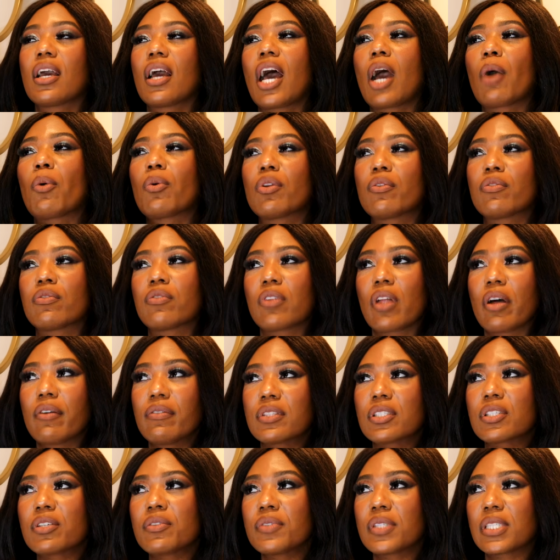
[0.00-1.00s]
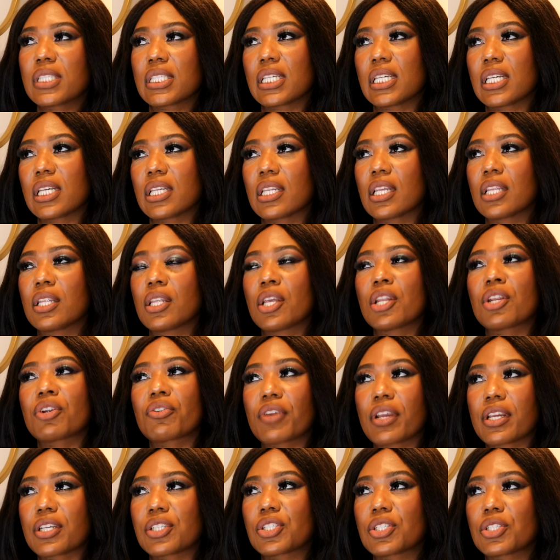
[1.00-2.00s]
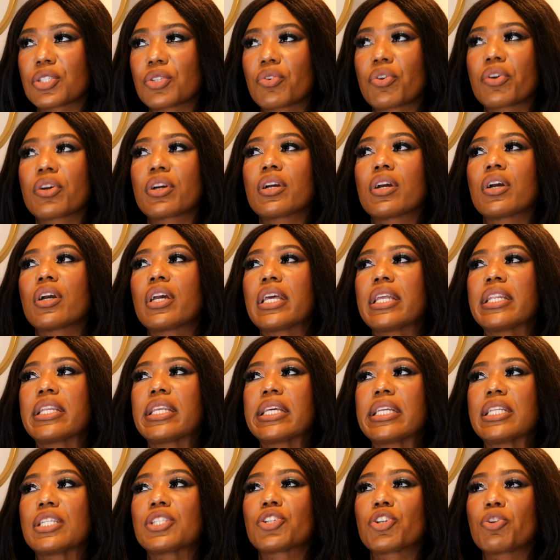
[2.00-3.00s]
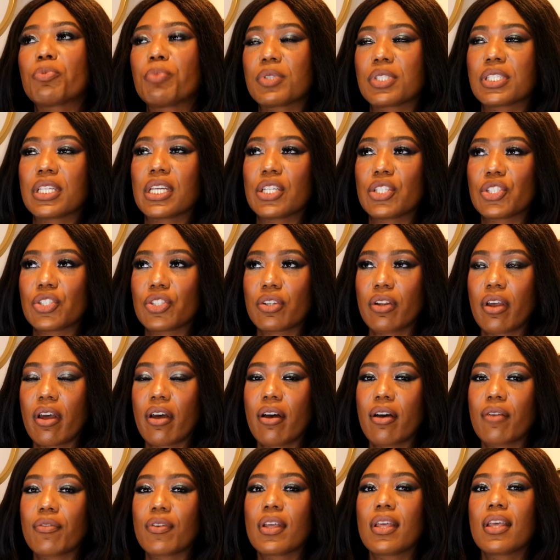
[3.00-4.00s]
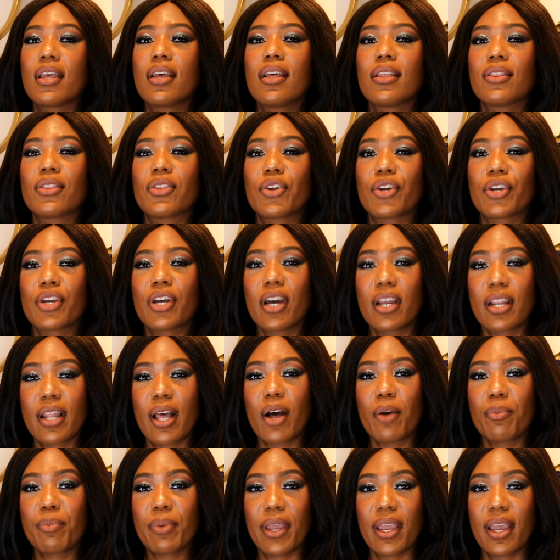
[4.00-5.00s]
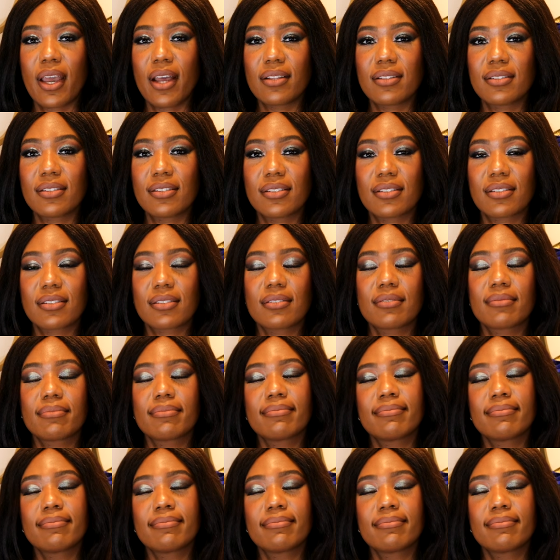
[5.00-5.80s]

I would have loved to have seen an iteration or an interpretation of their cutout pants,